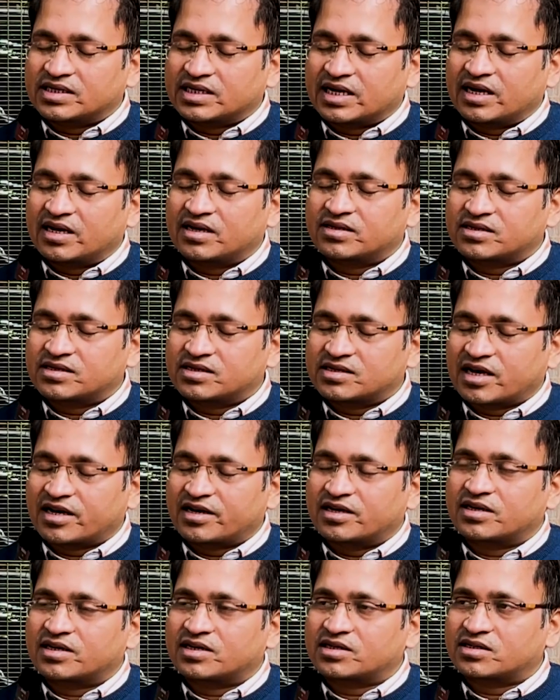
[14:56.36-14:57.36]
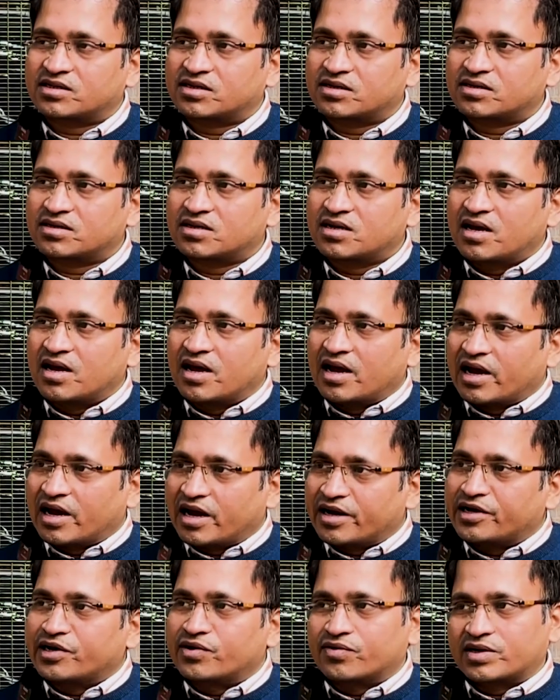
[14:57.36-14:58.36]
Health, Sanitation
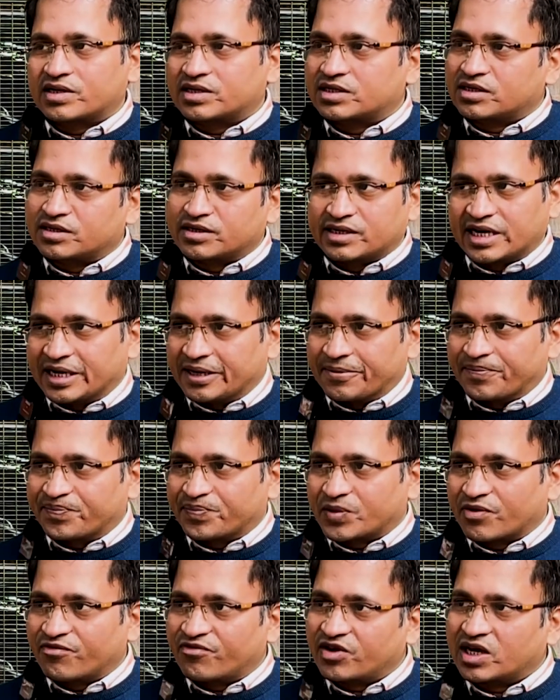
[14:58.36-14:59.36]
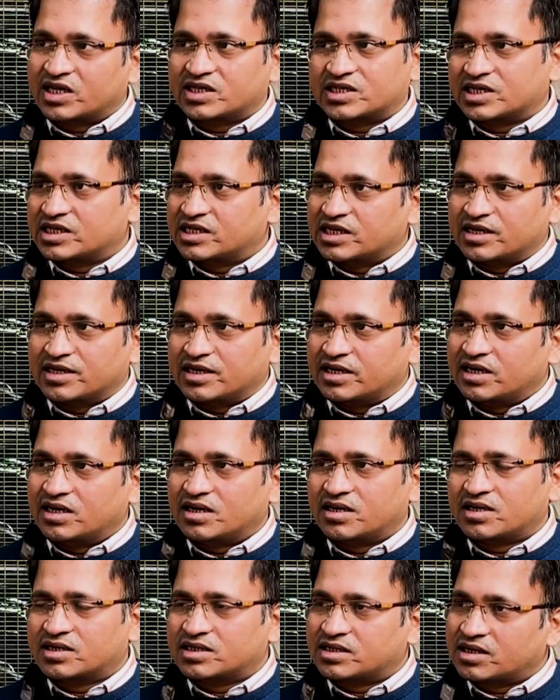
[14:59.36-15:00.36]
and Nutrition Day,
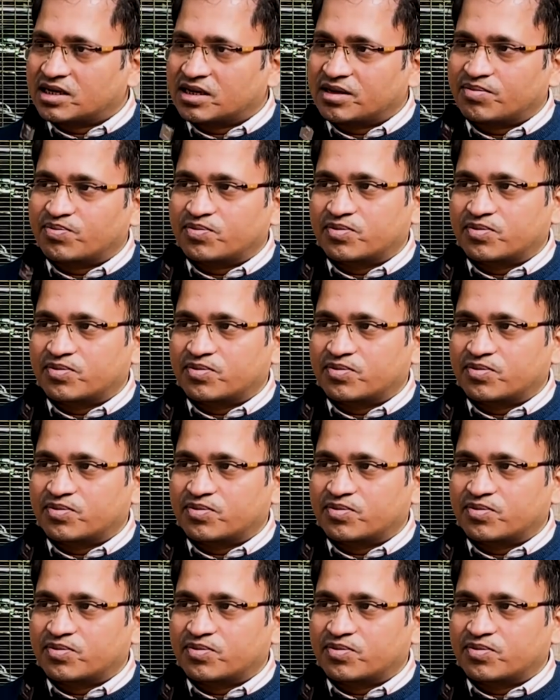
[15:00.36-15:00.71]
VHSND. It's a